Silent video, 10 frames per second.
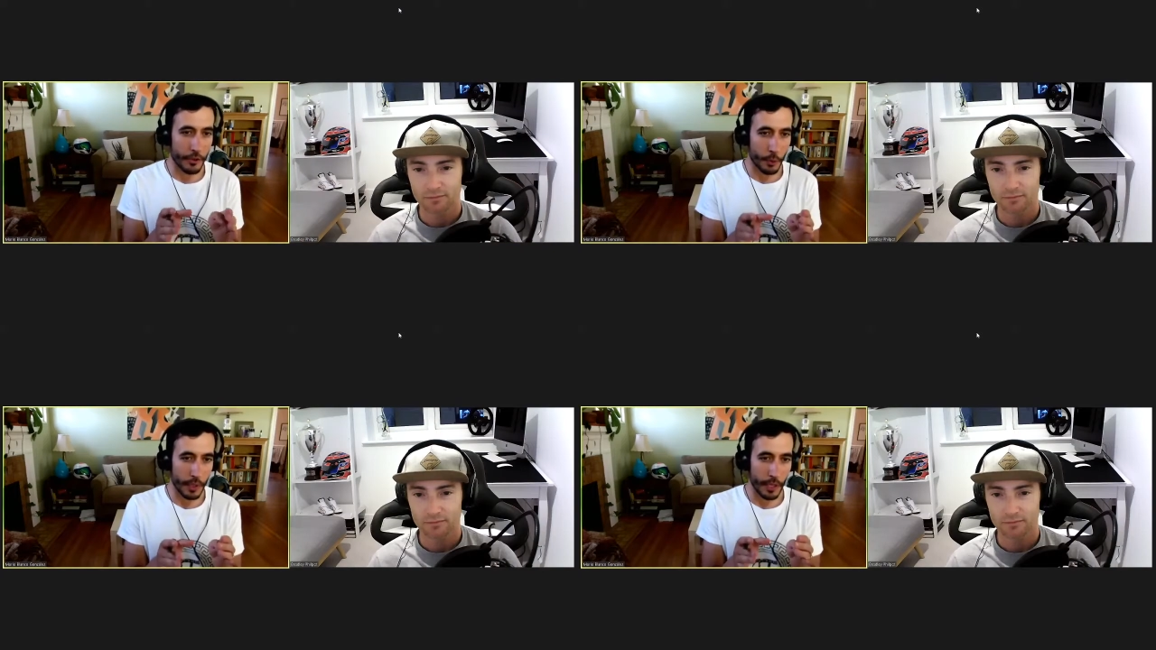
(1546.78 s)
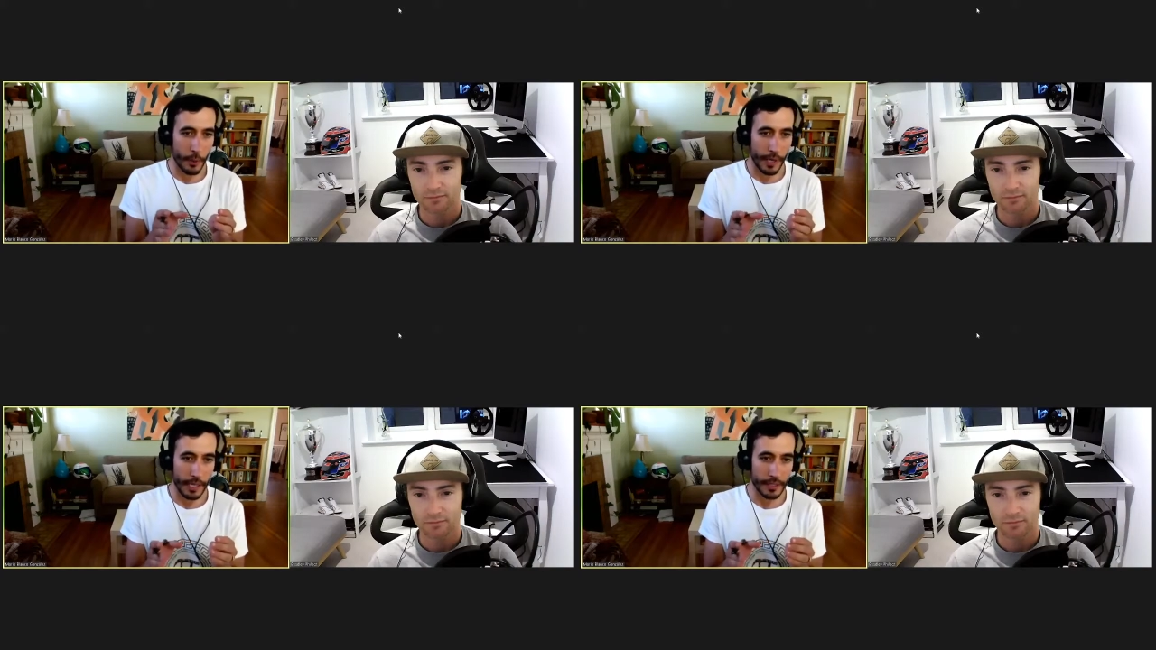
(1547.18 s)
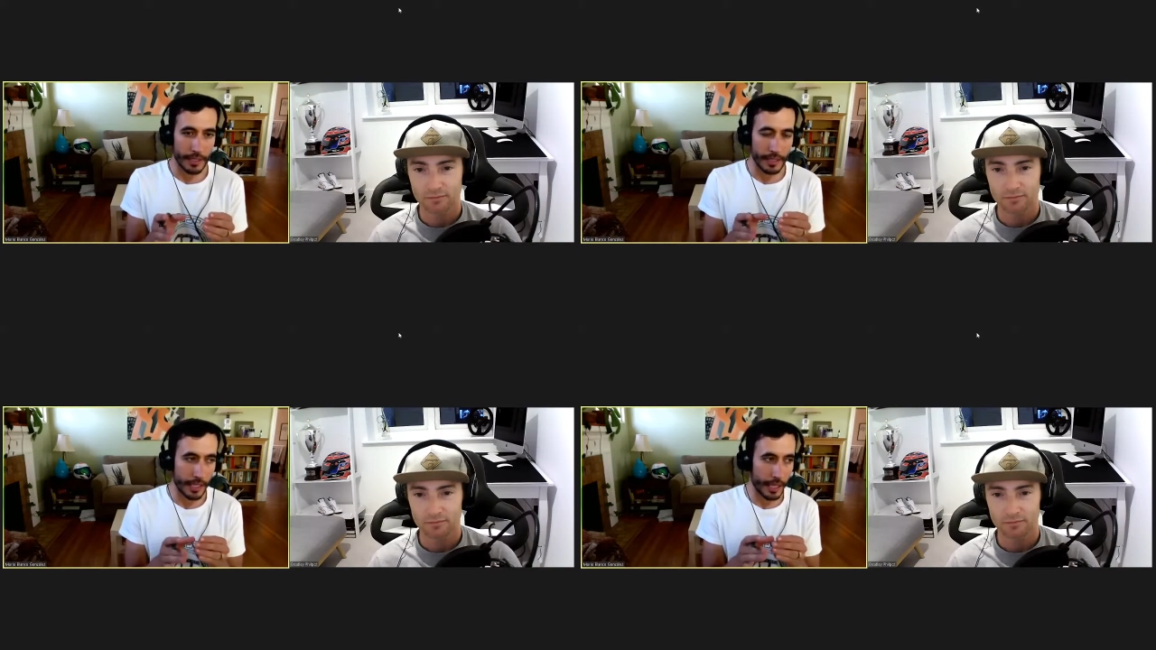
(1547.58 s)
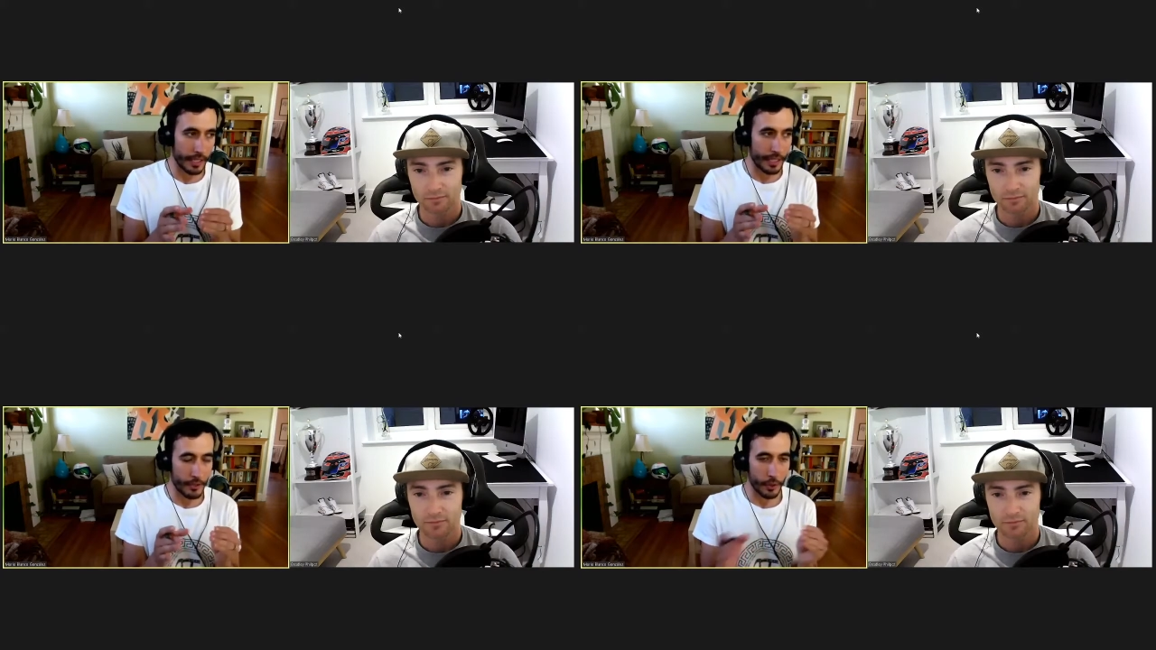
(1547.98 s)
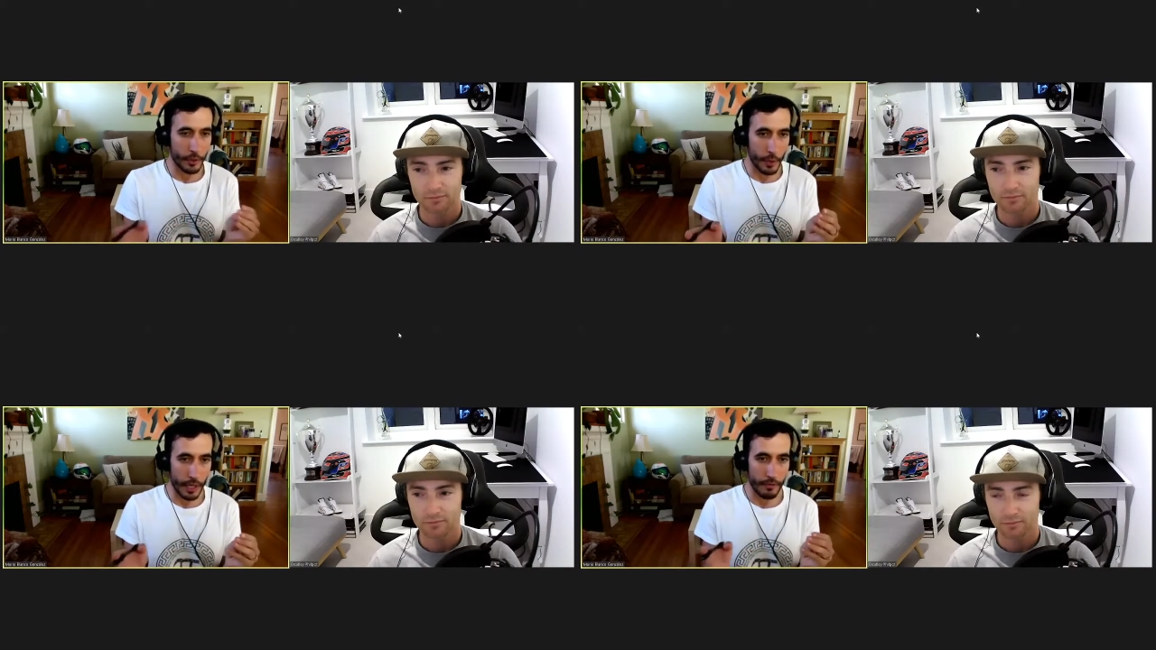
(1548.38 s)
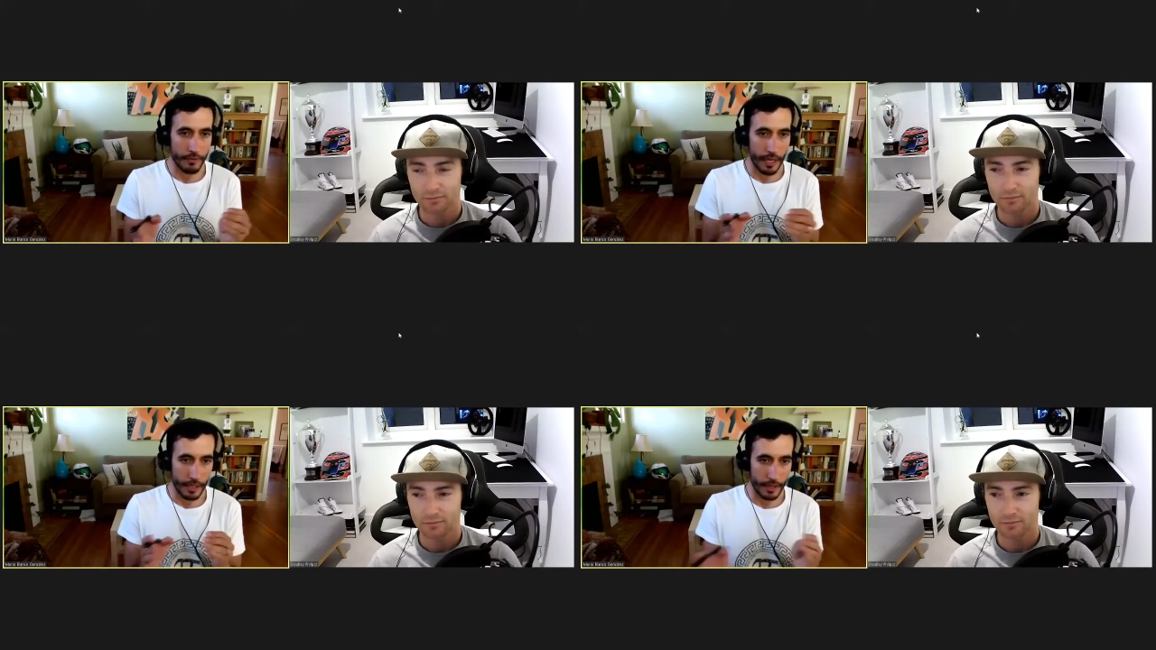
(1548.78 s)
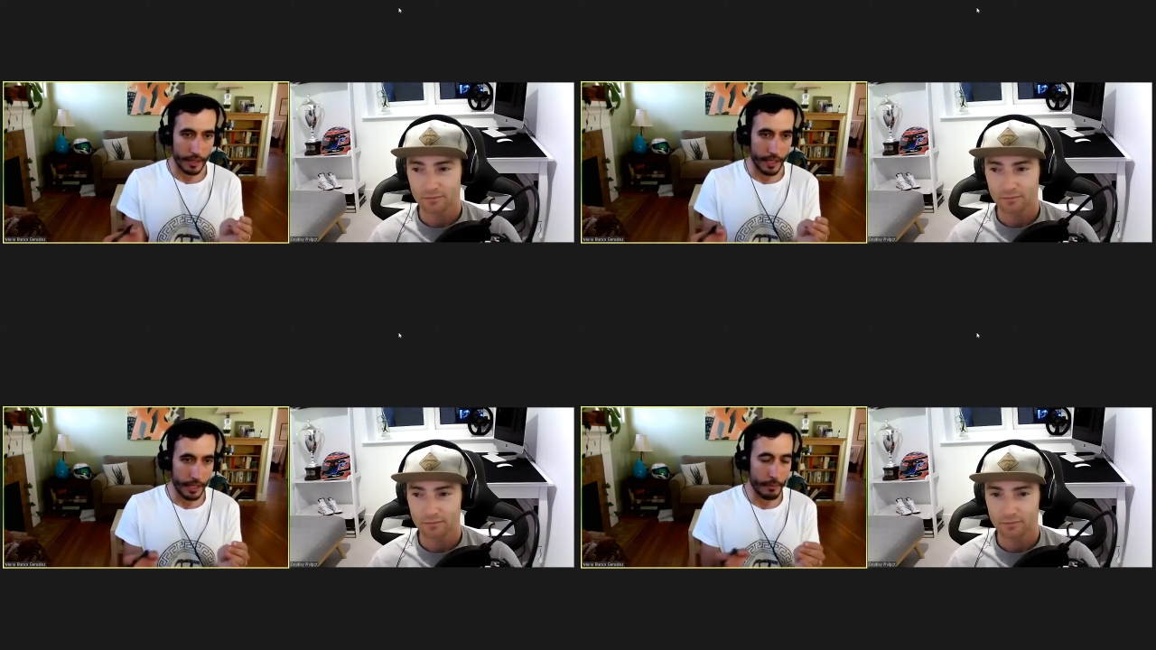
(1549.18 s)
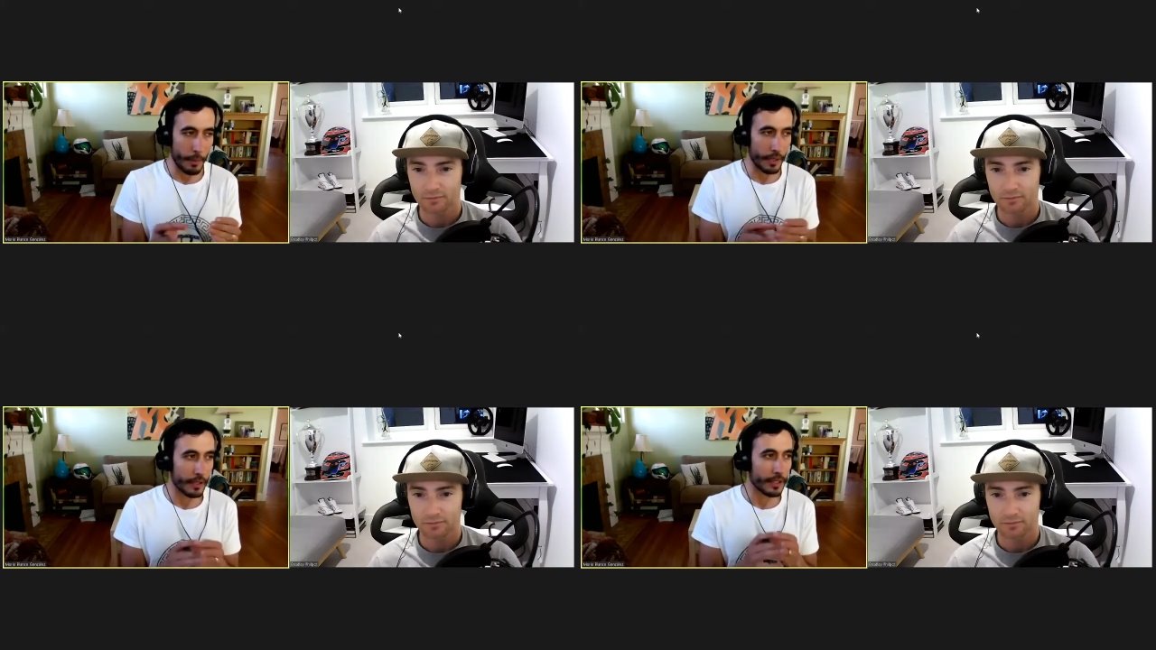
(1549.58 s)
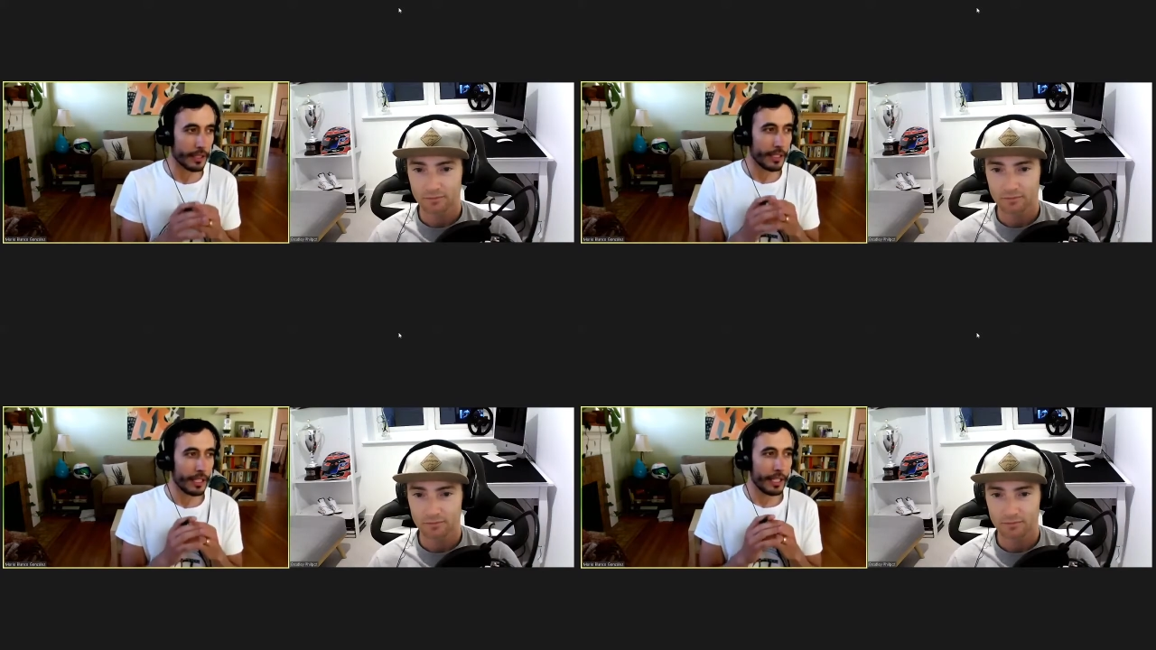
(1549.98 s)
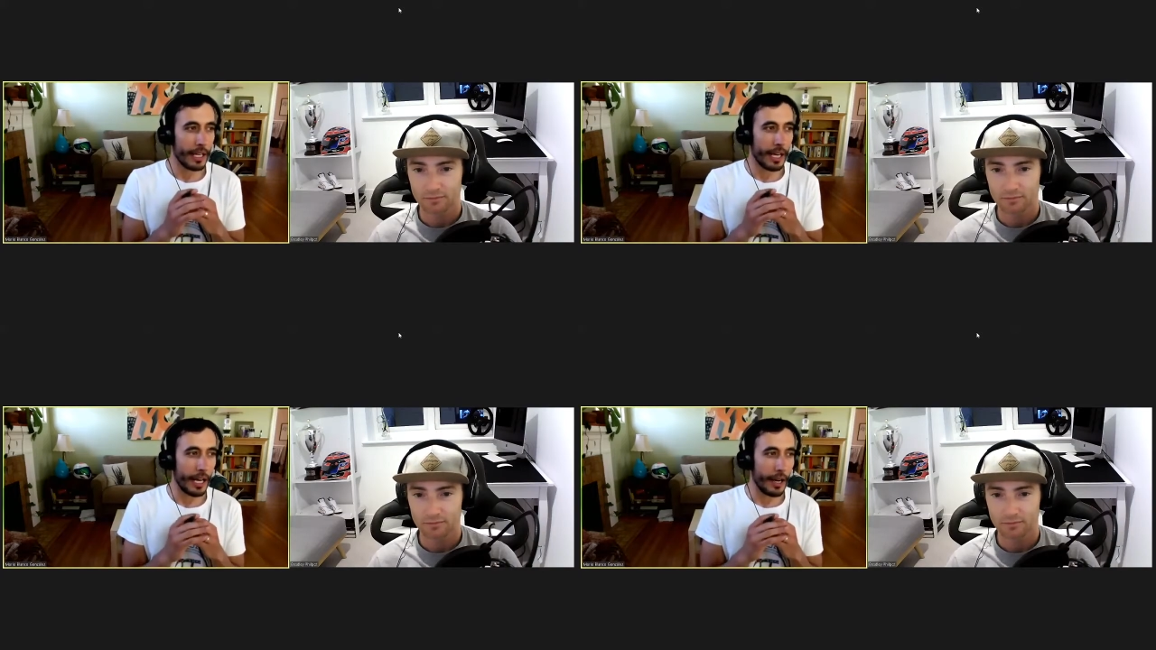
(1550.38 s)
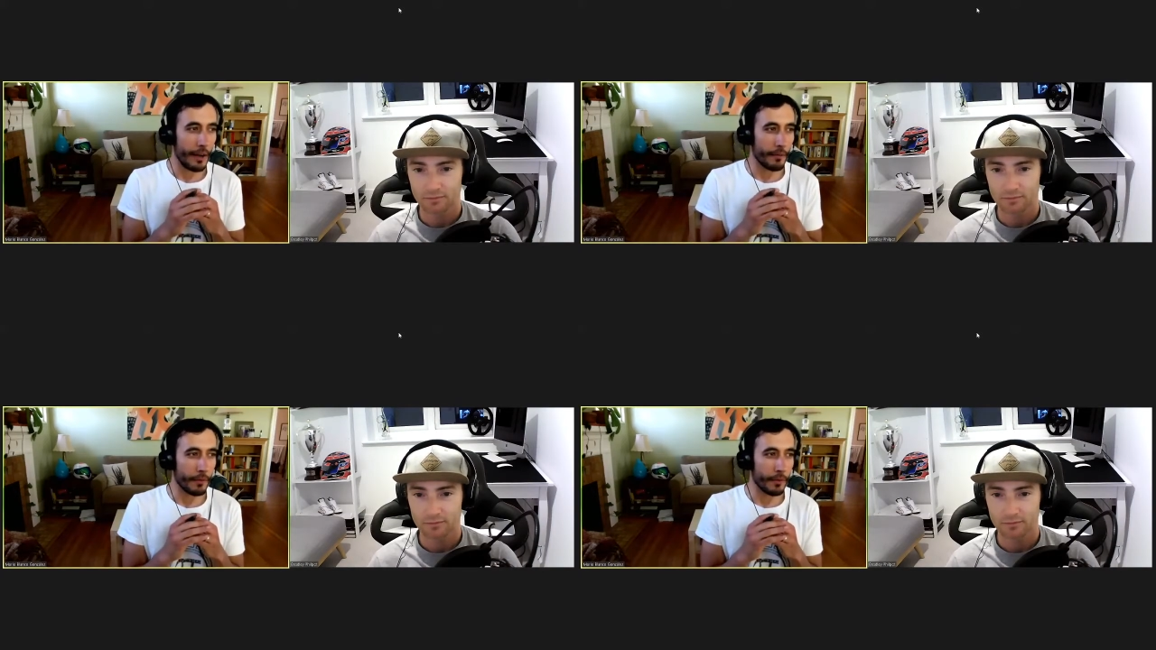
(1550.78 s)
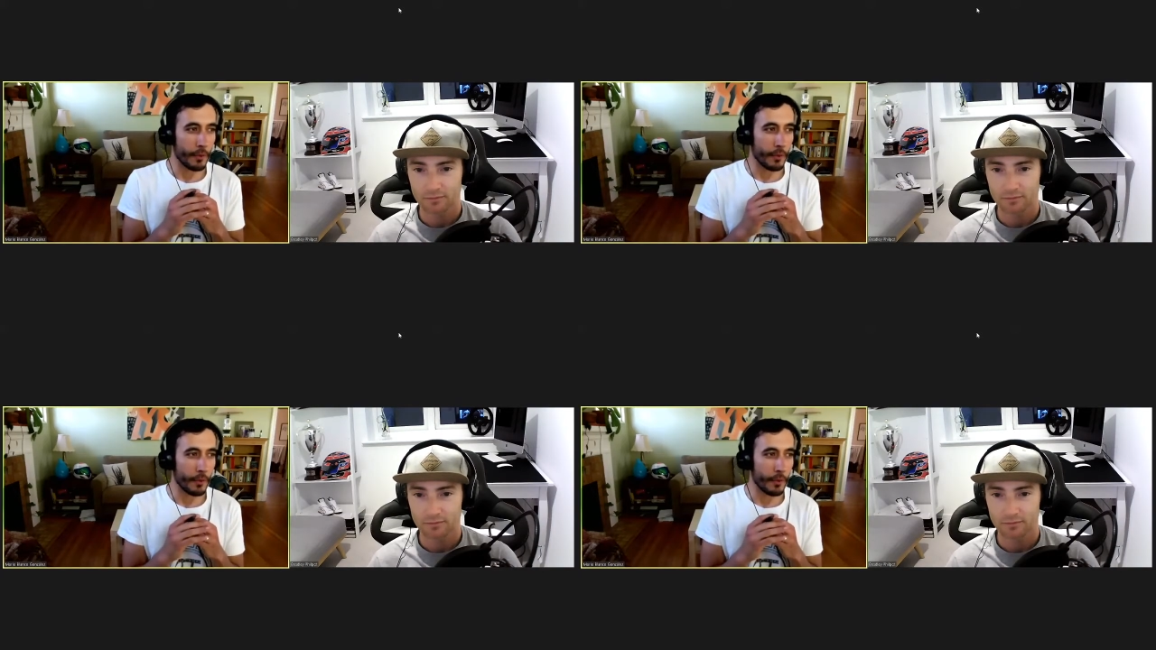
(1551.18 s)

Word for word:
Speaker 1: 308 GTI that you drive at, at the moment, um,